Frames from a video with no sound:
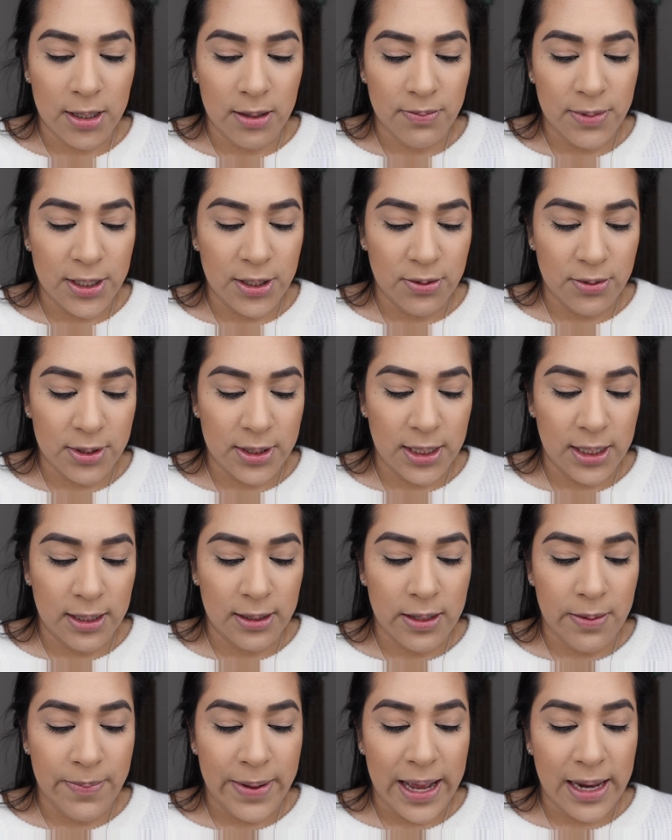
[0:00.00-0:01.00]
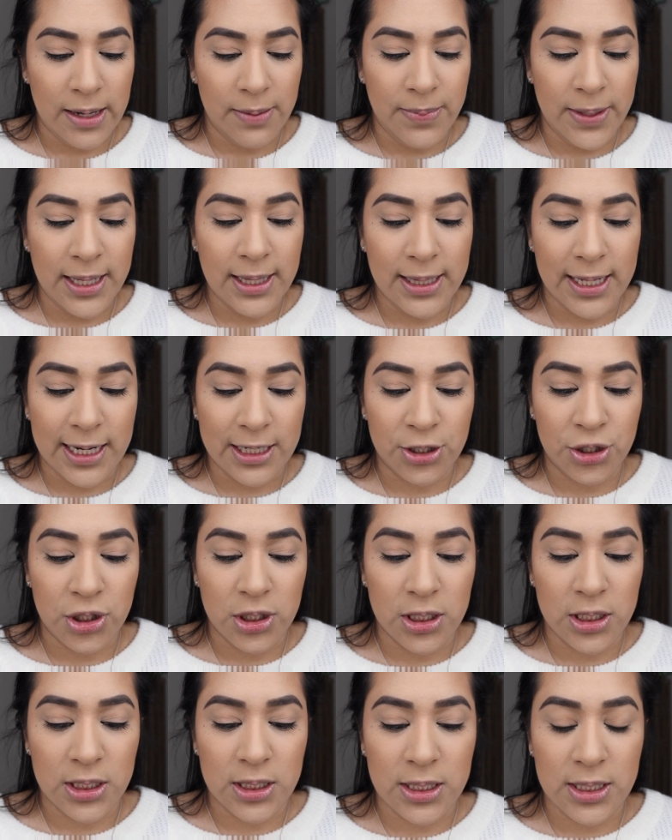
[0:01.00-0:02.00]
gonna be using the Batty B
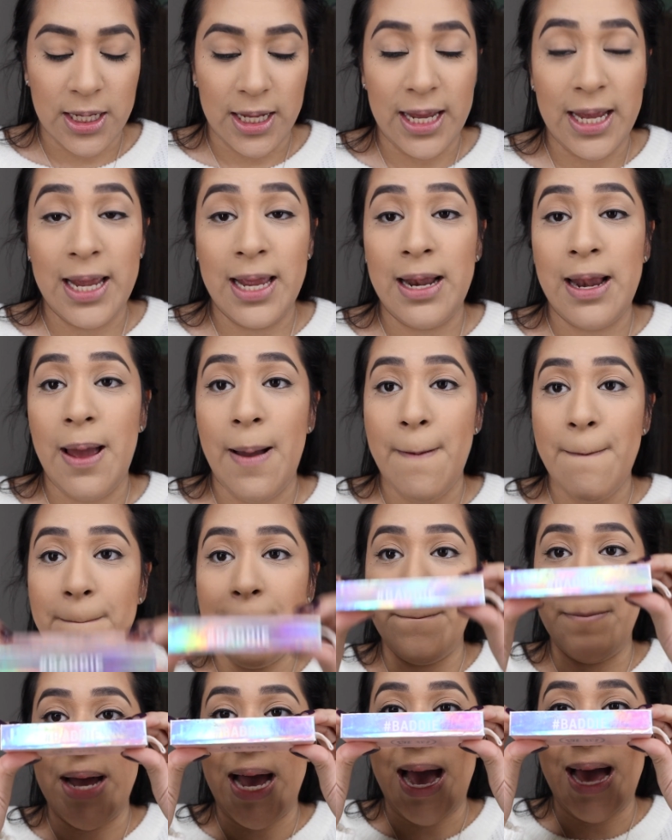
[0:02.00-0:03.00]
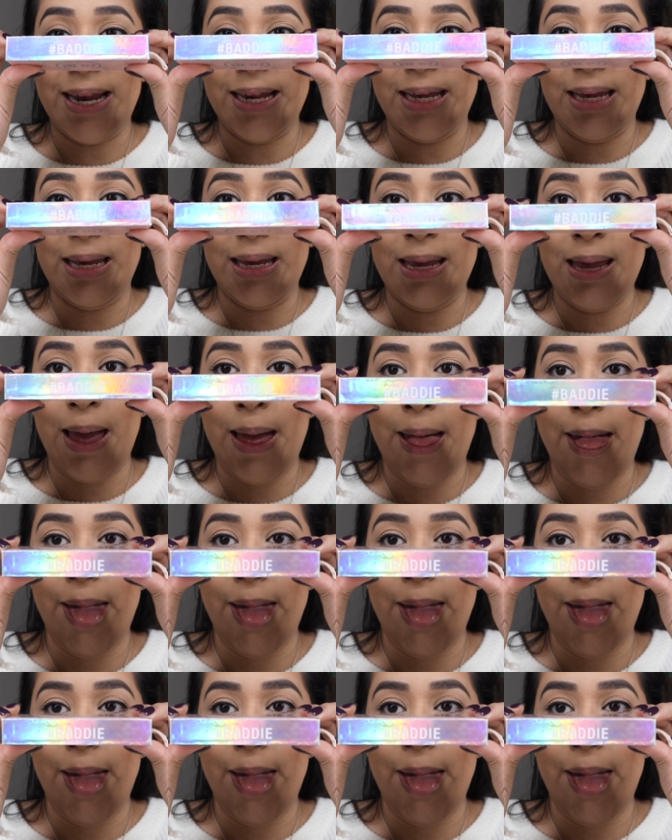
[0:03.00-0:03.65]
lashes in Batty.